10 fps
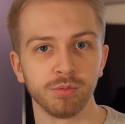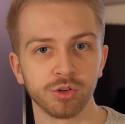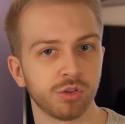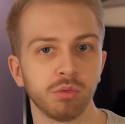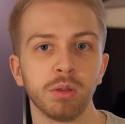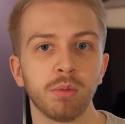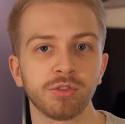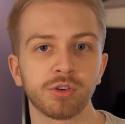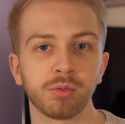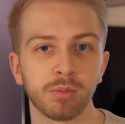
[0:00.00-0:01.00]
just doing them off
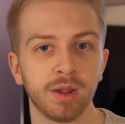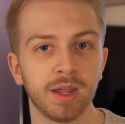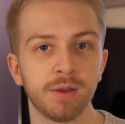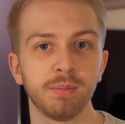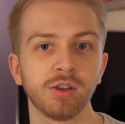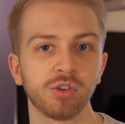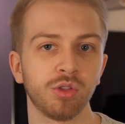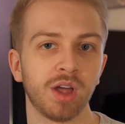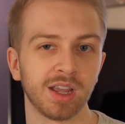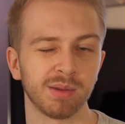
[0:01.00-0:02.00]
the top of my head, make sure
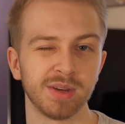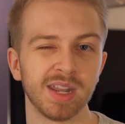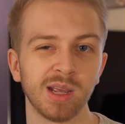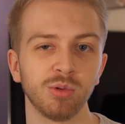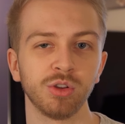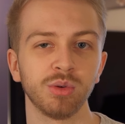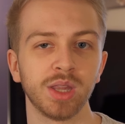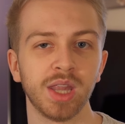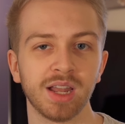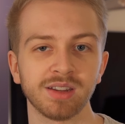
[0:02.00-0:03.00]
that I can nail
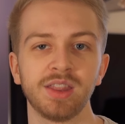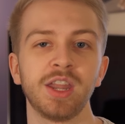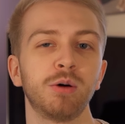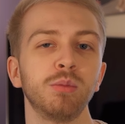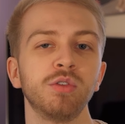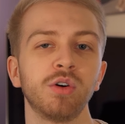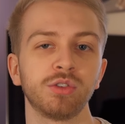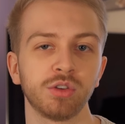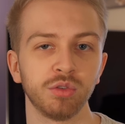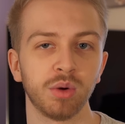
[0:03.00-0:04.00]
doing that, and then I'll move on
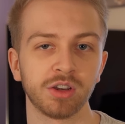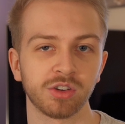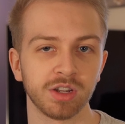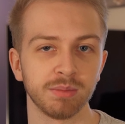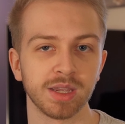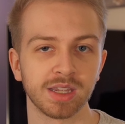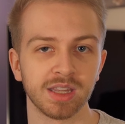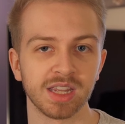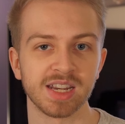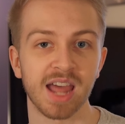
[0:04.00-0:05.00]
to actually making
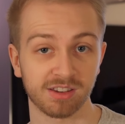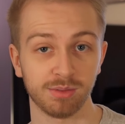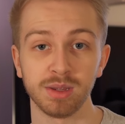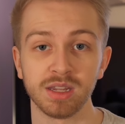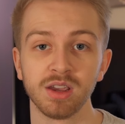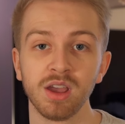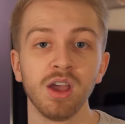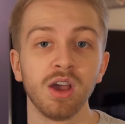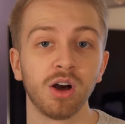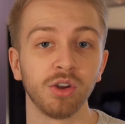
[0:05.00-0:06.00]
the anatomy
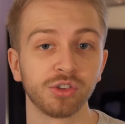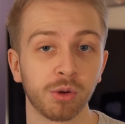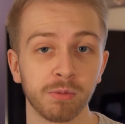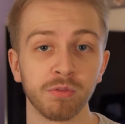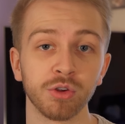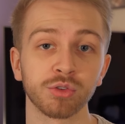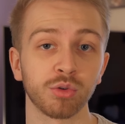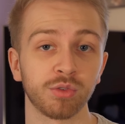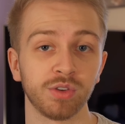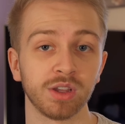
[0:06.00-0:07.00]
on top of those
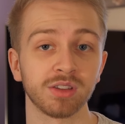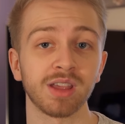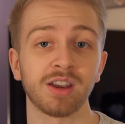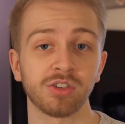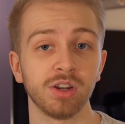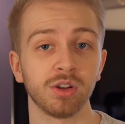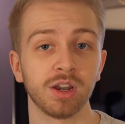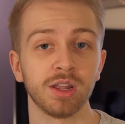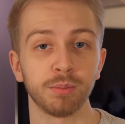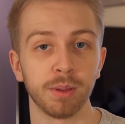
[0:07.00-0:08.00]
rough figures actually look a
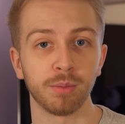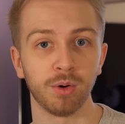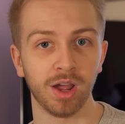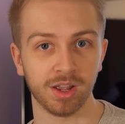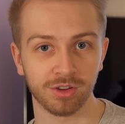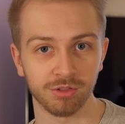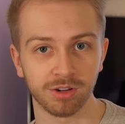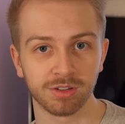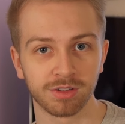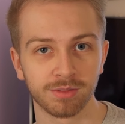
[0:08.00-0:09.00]
little bit more
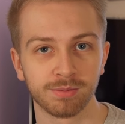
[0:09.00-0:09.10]
accurate.